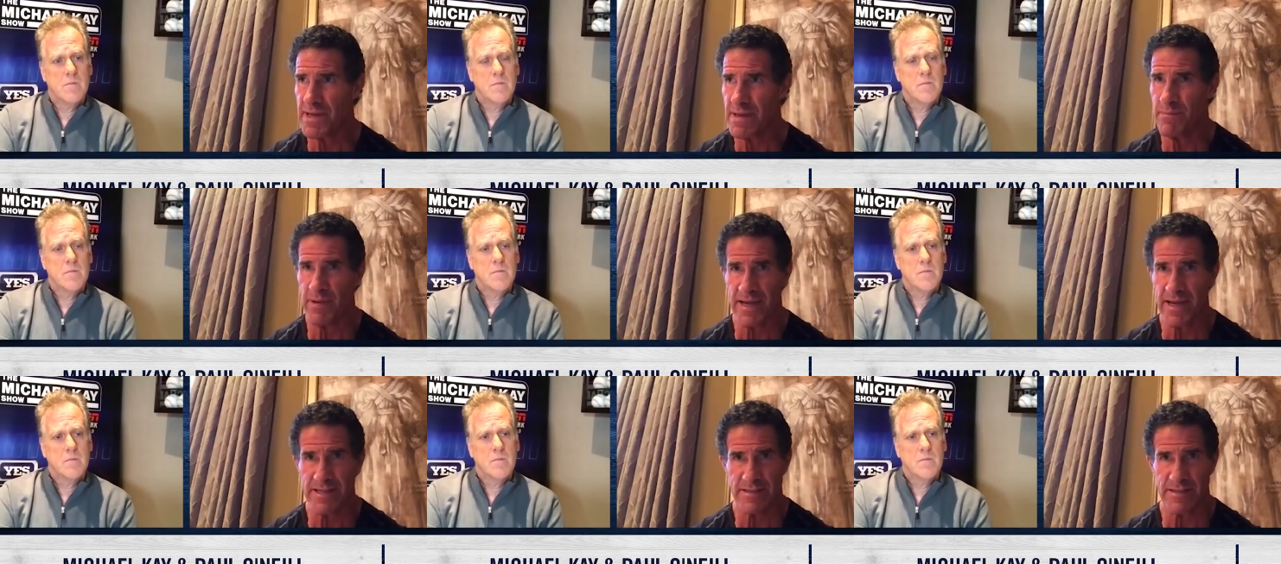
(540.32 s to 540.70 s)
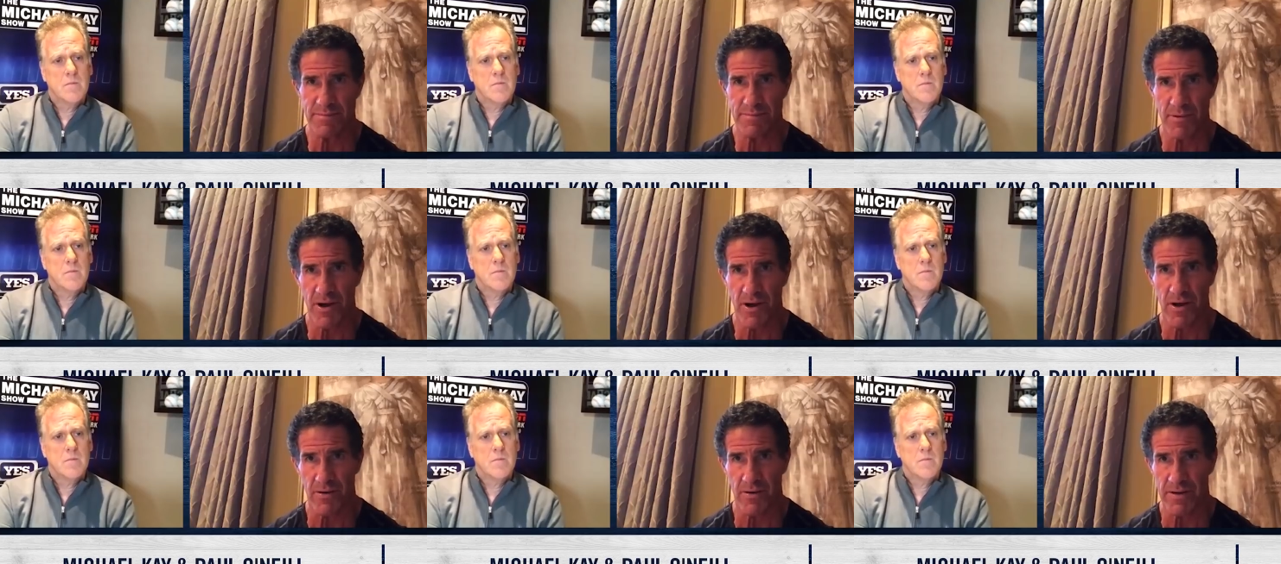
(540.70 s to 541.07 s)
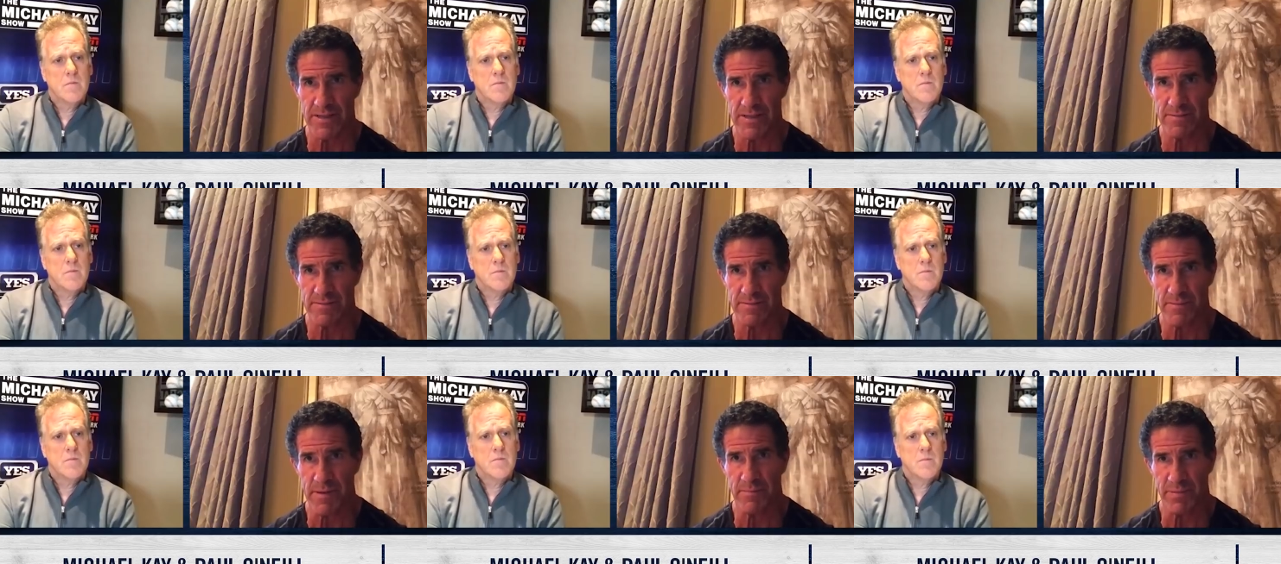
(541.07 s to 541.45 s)
Speaker 1: baseball has
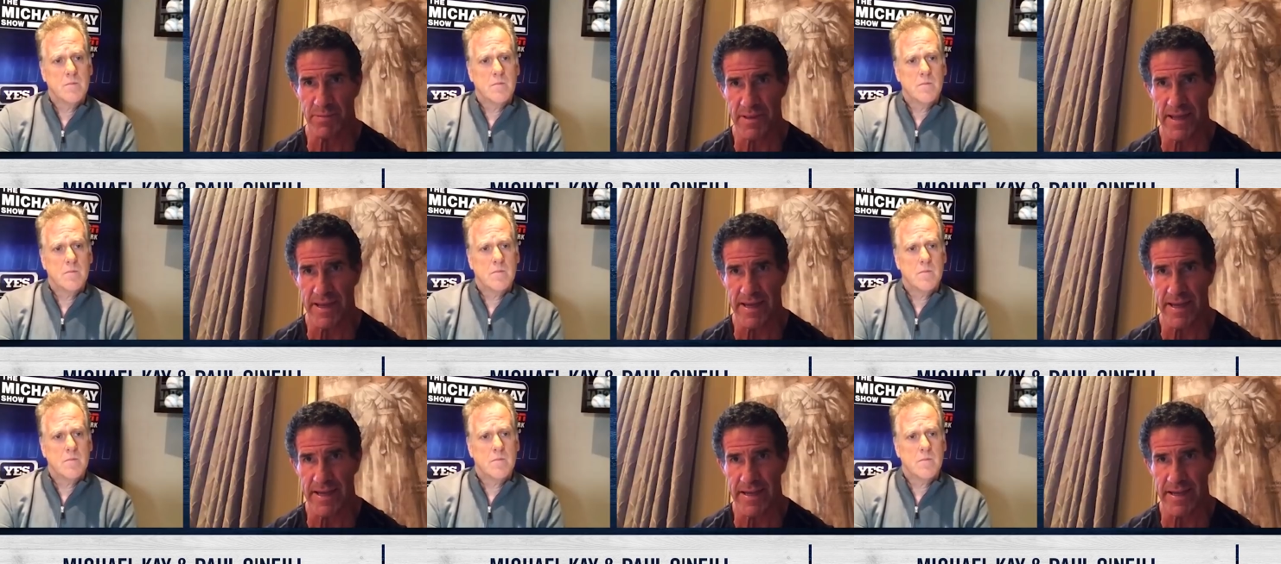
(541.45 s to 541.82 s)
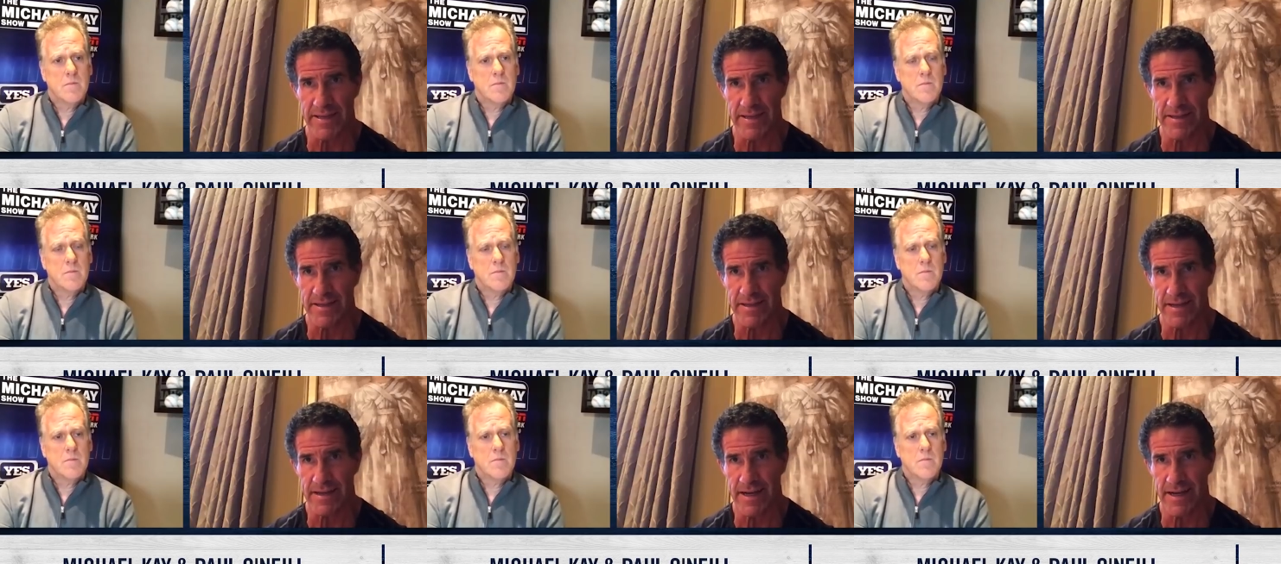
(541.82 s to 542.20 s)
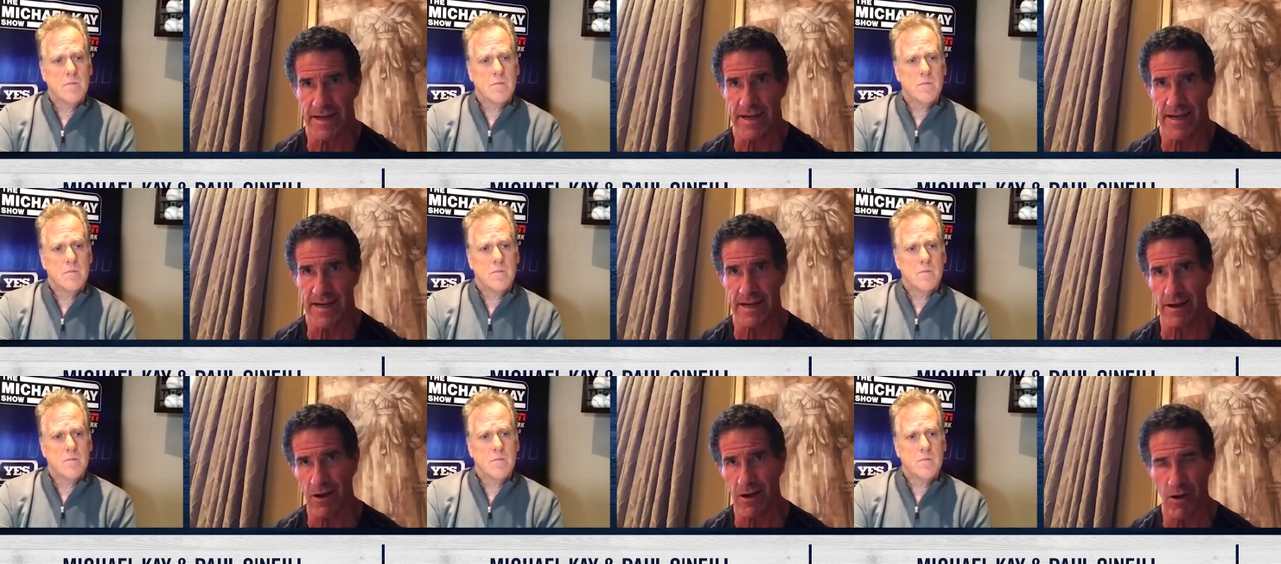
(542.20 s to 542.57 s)
been played
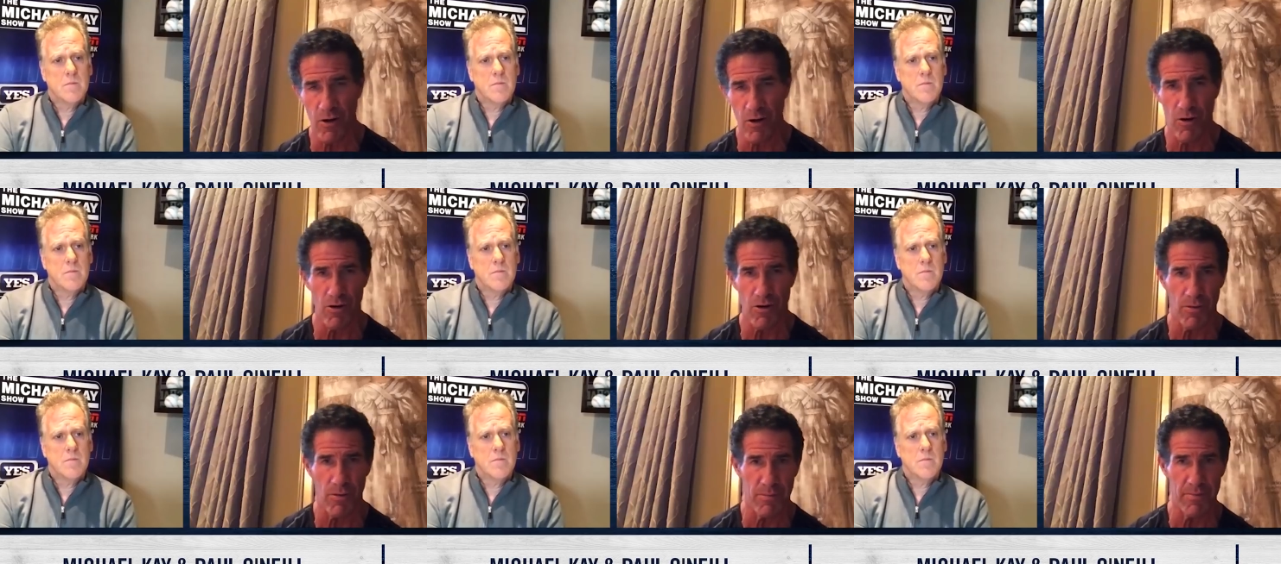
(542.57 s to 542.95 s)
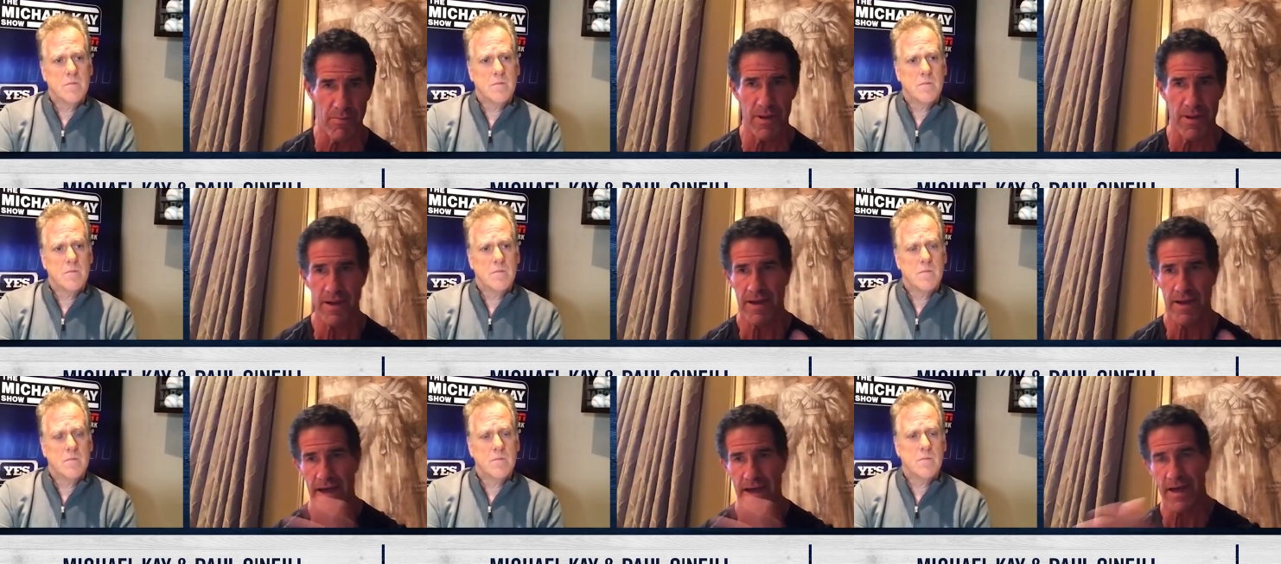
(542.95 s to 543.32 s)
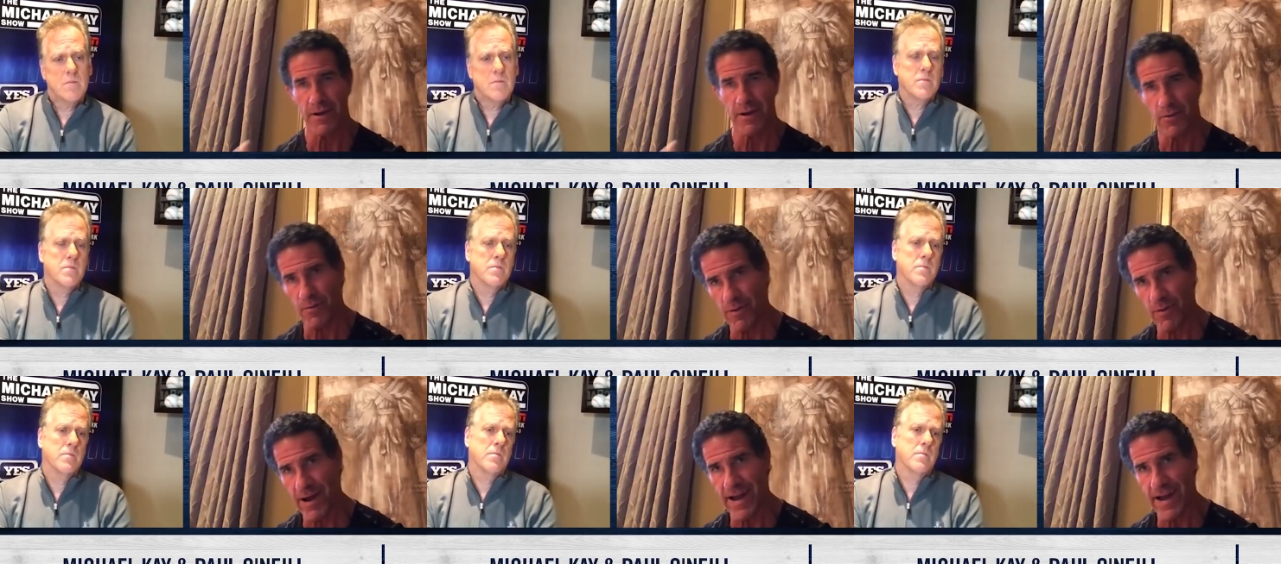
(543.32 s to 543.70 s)
uh, home and
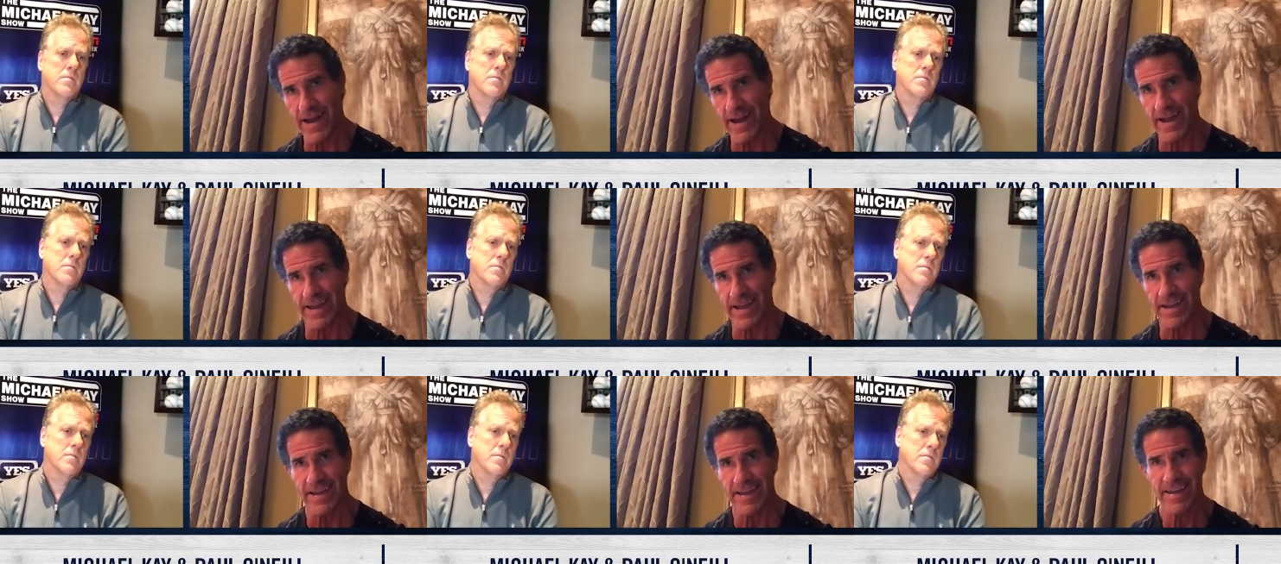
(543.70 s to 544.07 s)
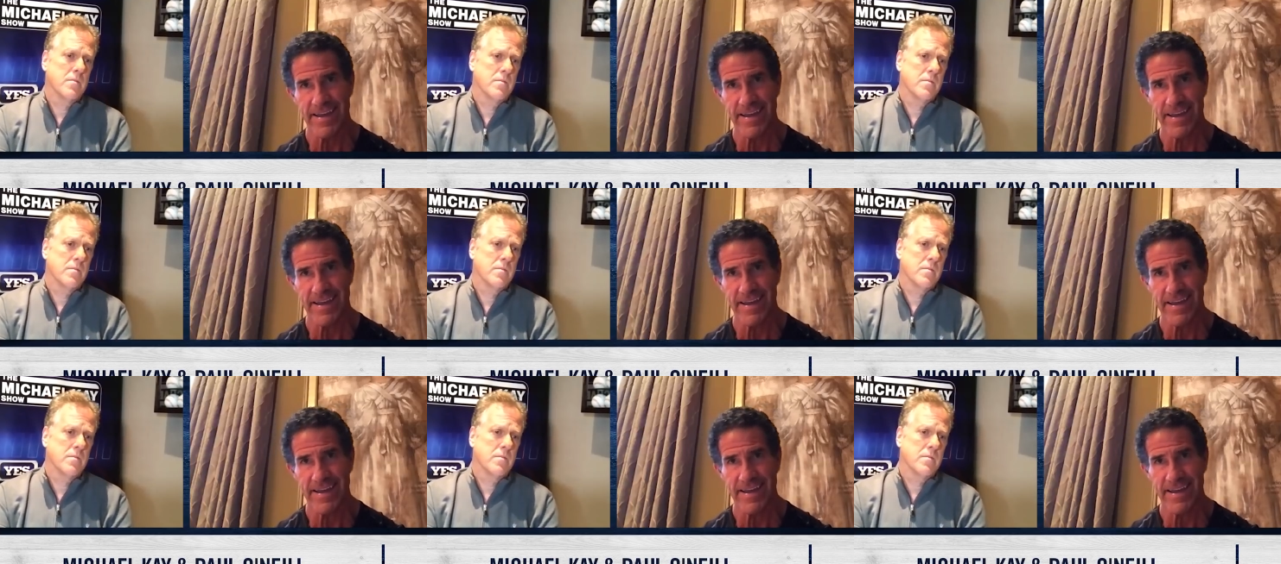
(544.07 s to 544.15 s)
away